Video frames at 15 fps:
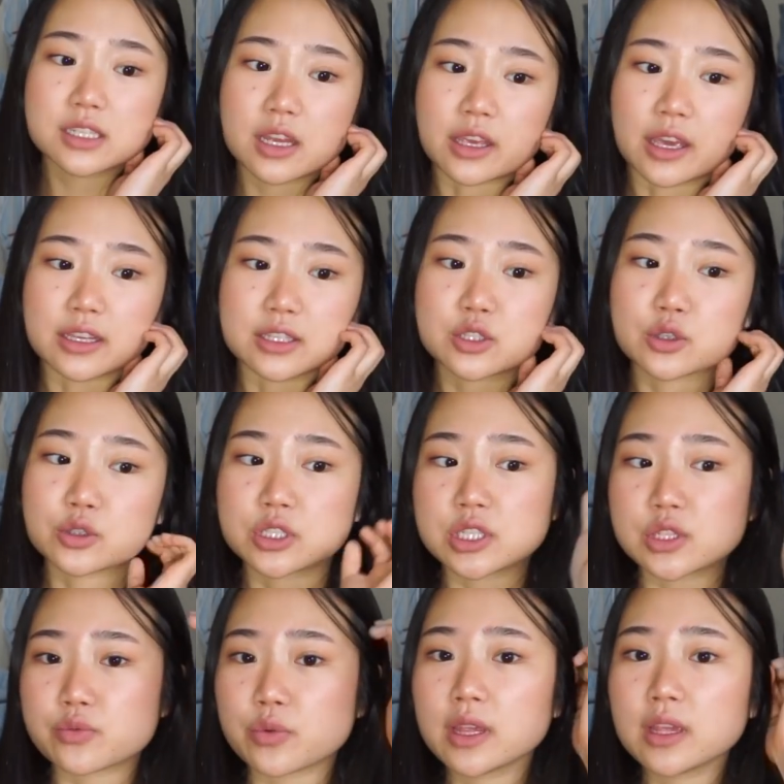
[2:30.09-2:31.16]
Okay, so
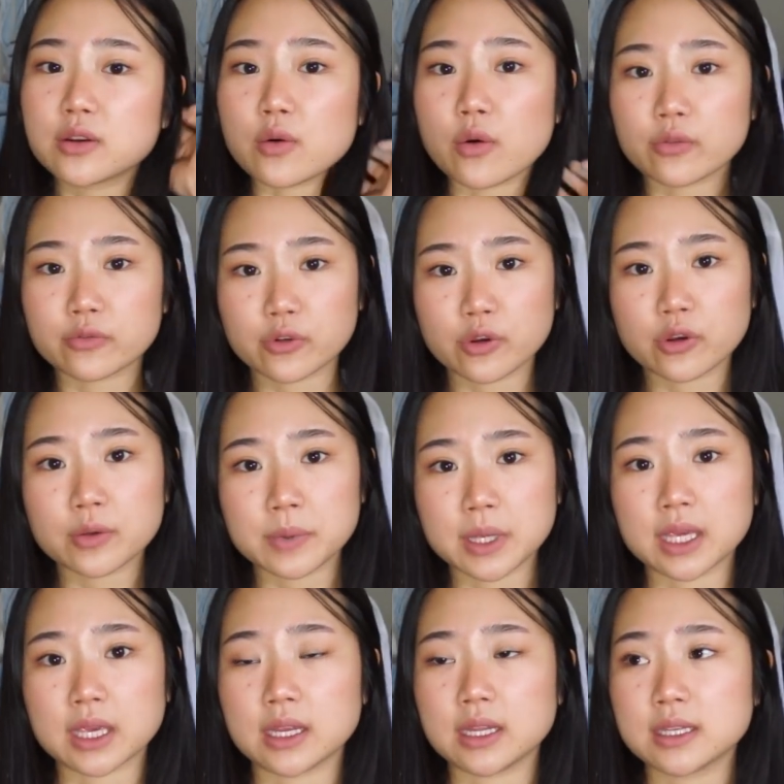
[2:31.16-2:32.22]
she's really known for her
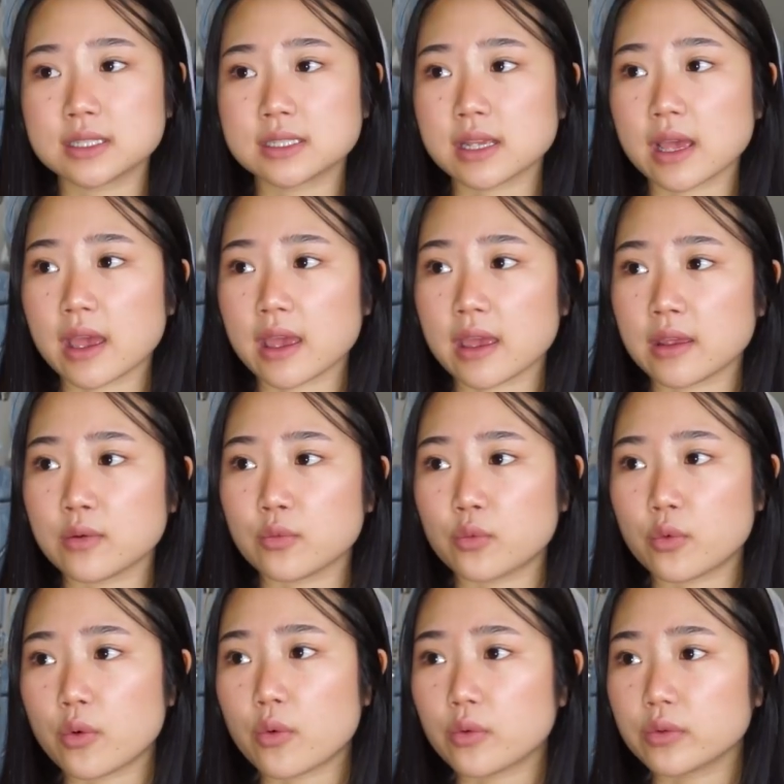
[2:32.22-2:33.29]
bikinis, and
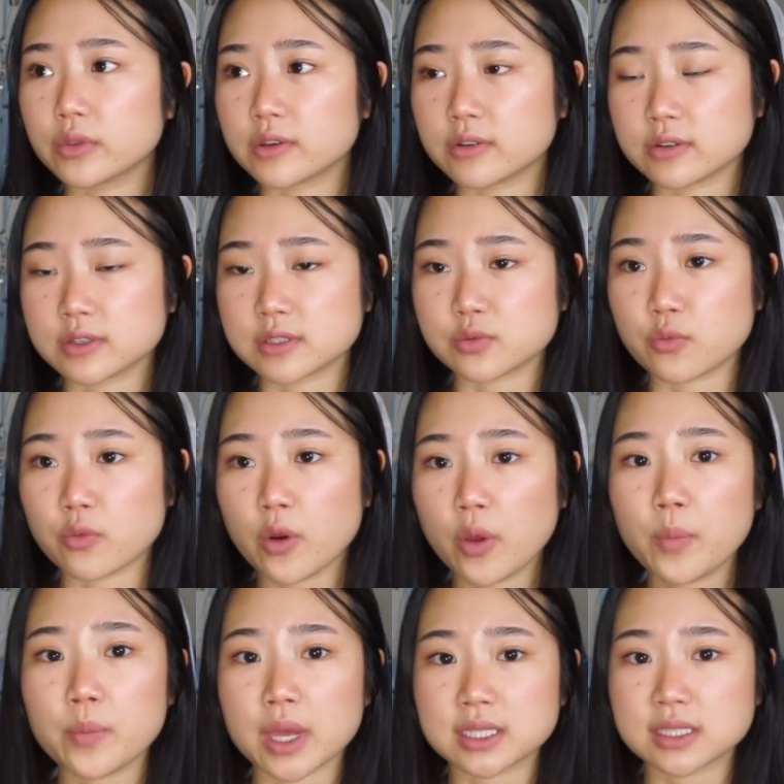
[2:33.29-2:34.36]
there is
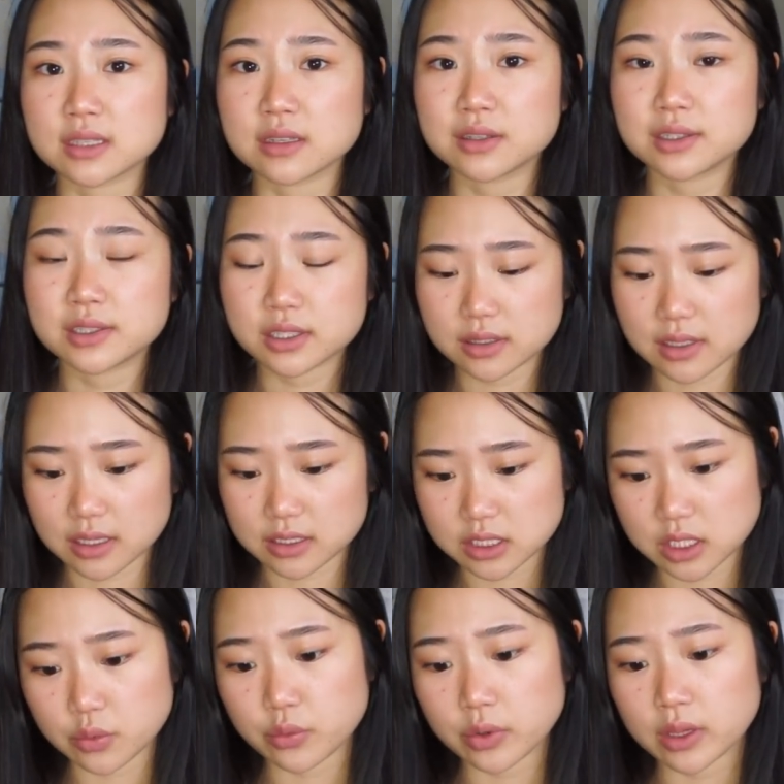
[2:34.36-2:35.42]
one message that
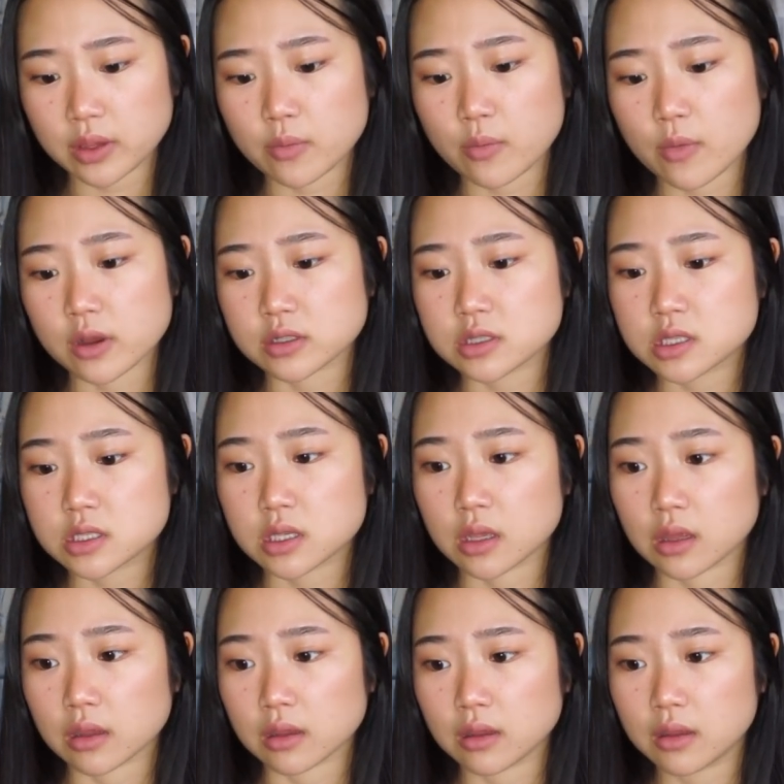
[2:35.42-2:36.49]
she really wants
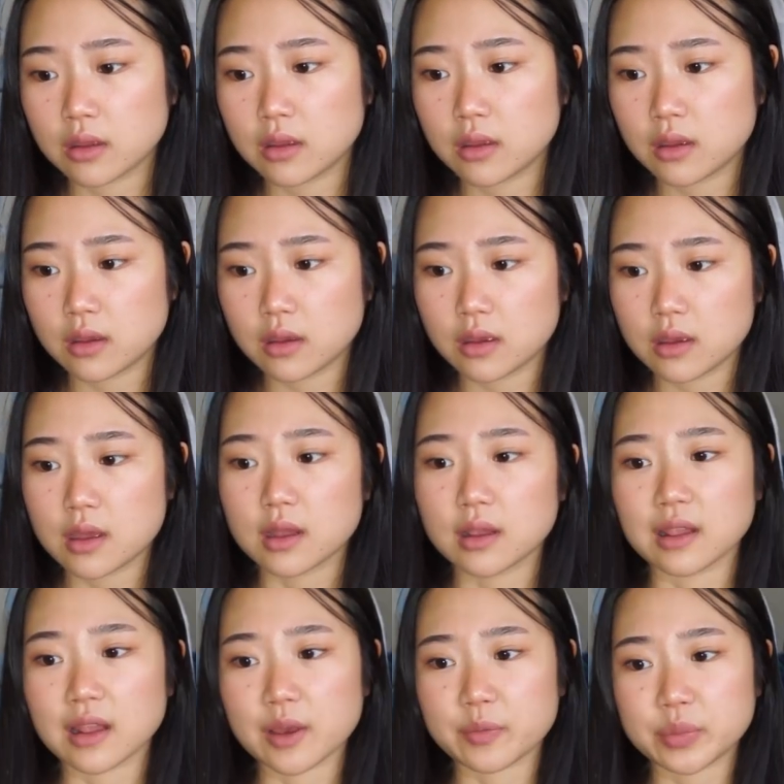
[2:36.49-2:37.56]
to
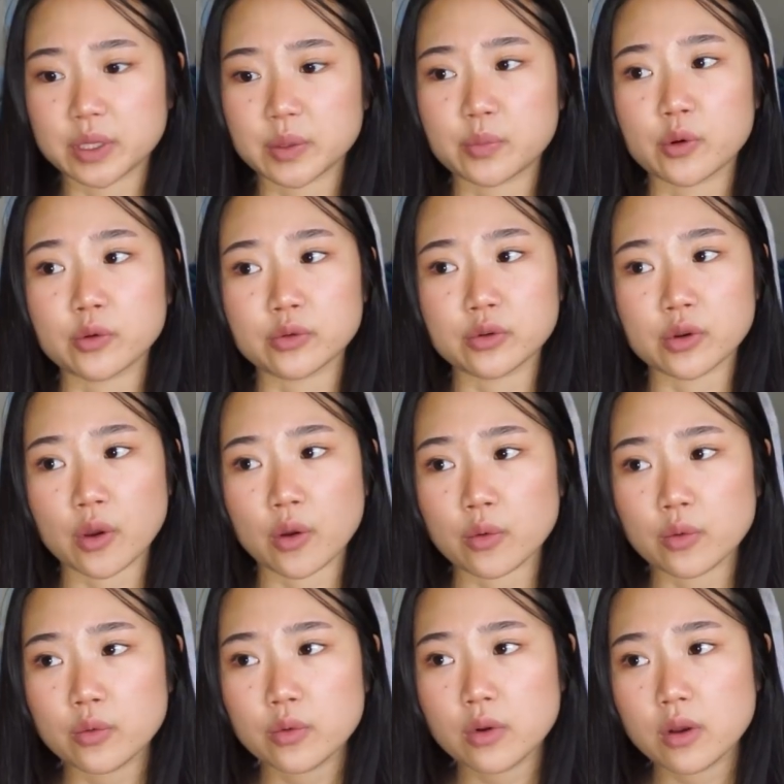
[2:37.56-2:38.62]
let people
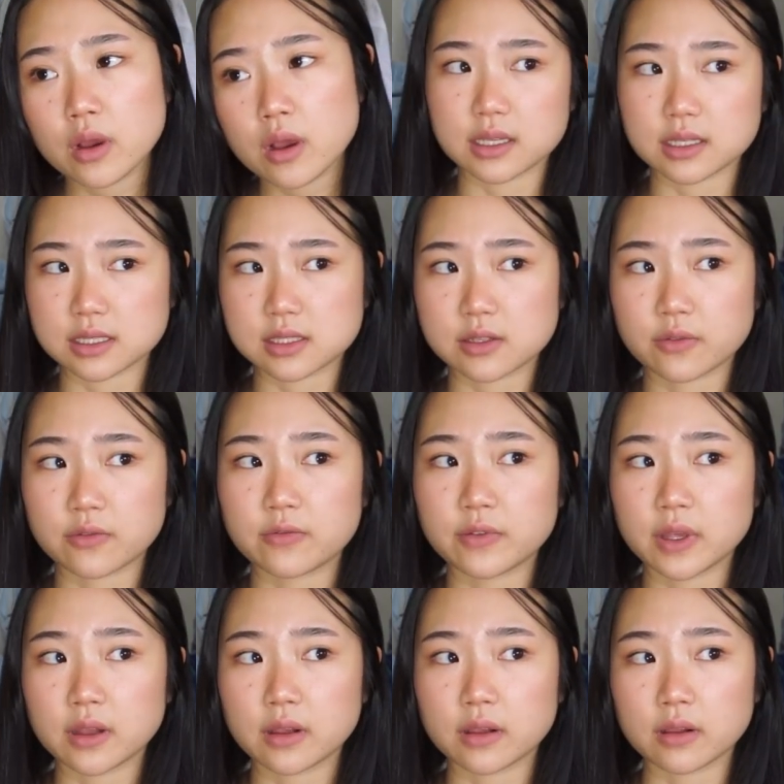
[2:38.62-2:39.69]
know, is to
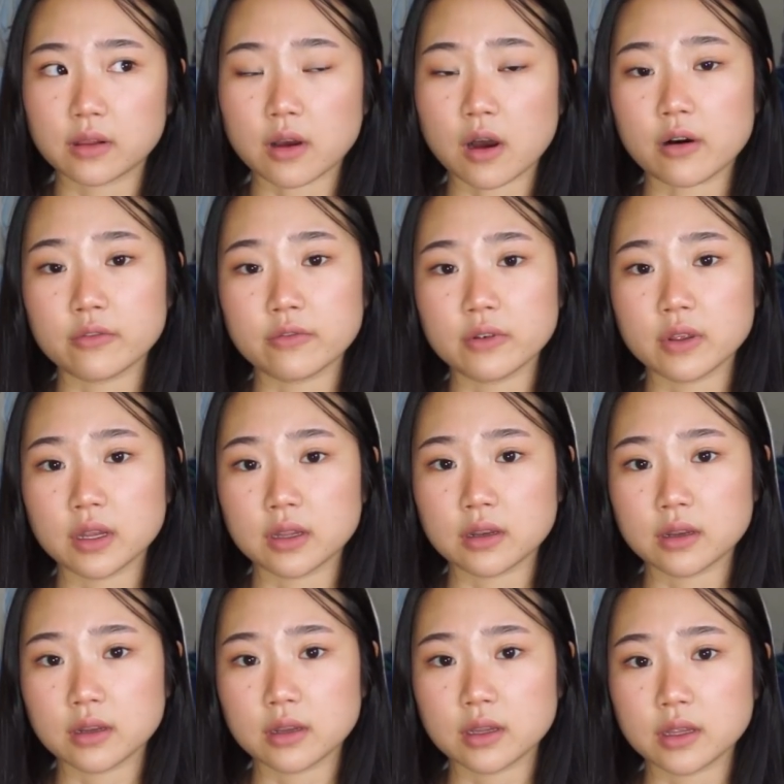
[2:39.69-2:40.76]
feel
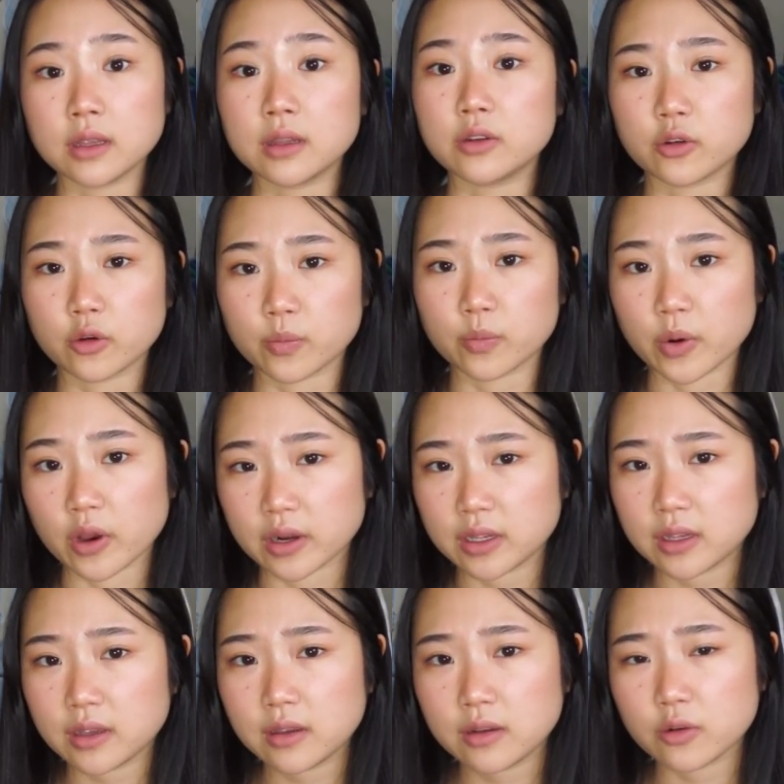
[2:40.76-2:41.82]
confident in your
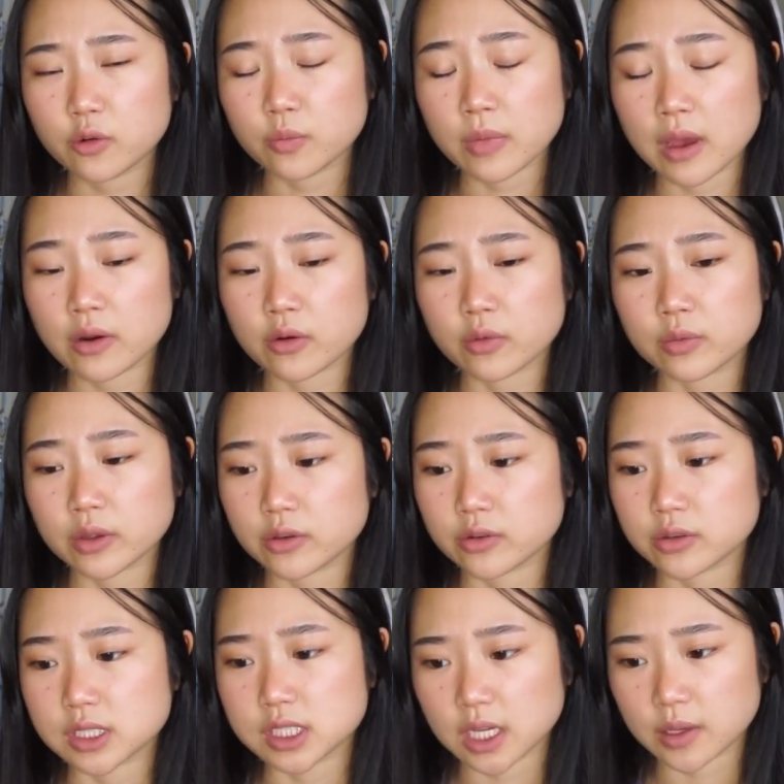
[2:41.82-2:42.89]
body no matter what your
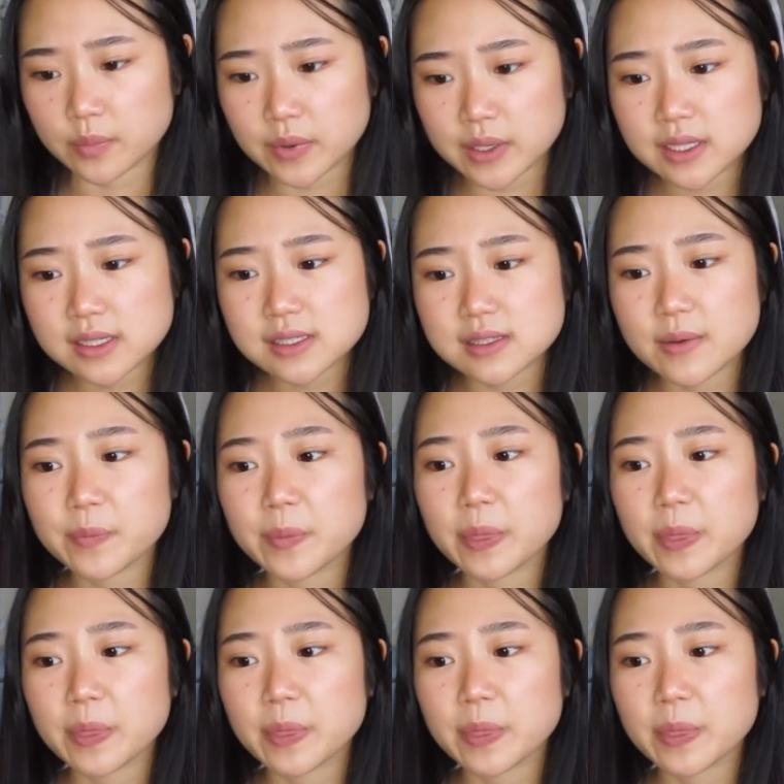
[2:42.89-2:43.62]
shape is.